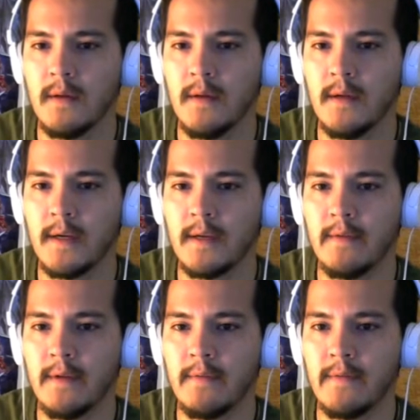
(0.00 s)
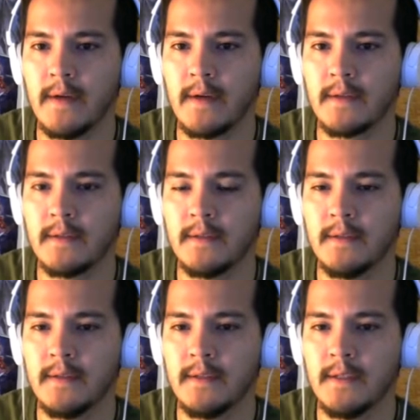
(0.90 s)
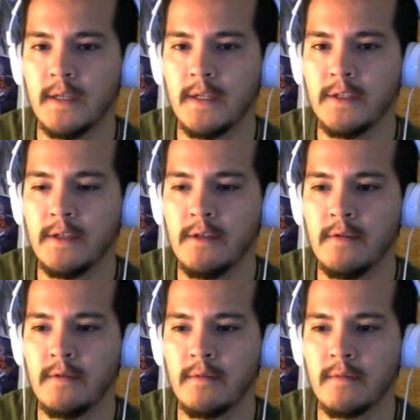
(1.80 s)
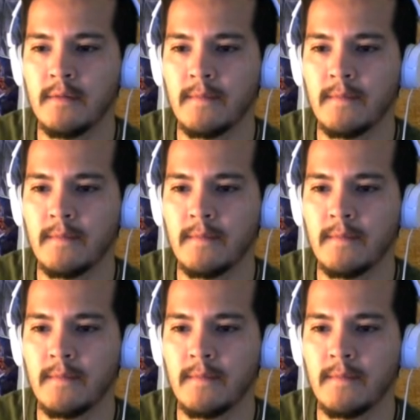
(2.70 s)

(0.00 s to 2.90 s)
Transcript: Activate effect. Attaching you.